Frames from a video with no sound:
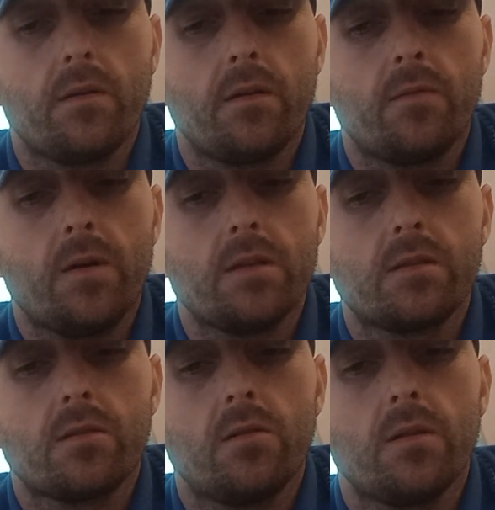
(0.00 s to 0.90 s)
And why
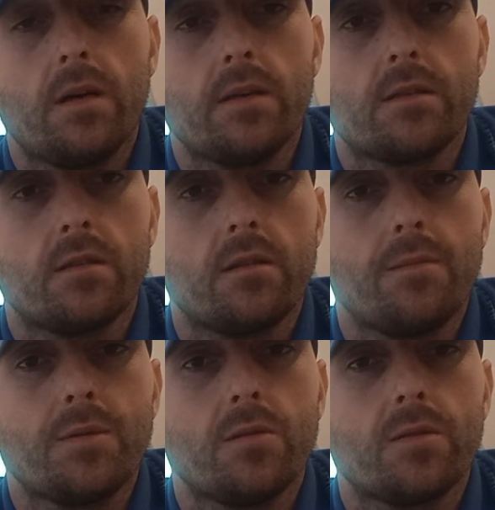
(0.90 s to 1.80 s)
it's called ice and
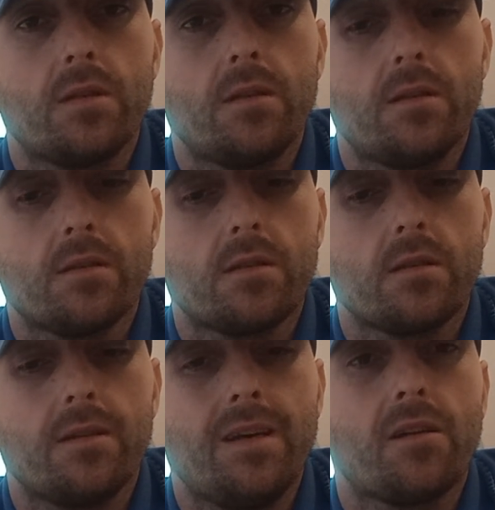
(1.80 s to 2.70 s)
absolute stillness,
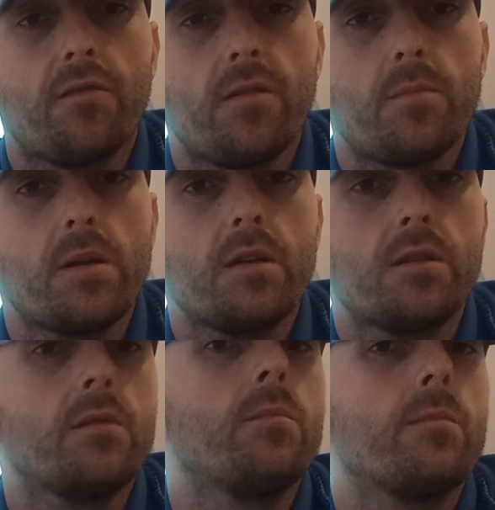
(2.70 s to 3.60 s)
lack of
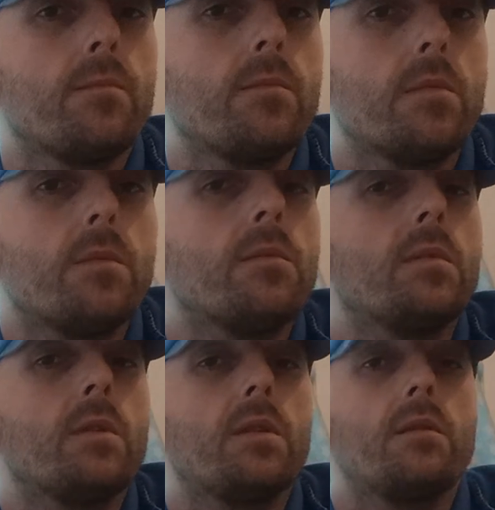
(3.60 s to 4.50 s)
vibration,
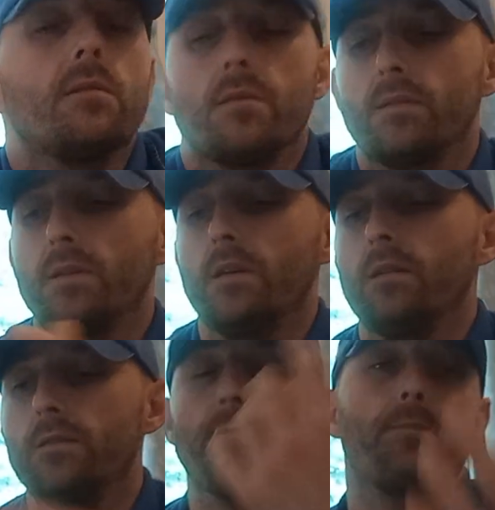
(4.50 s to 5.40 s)
they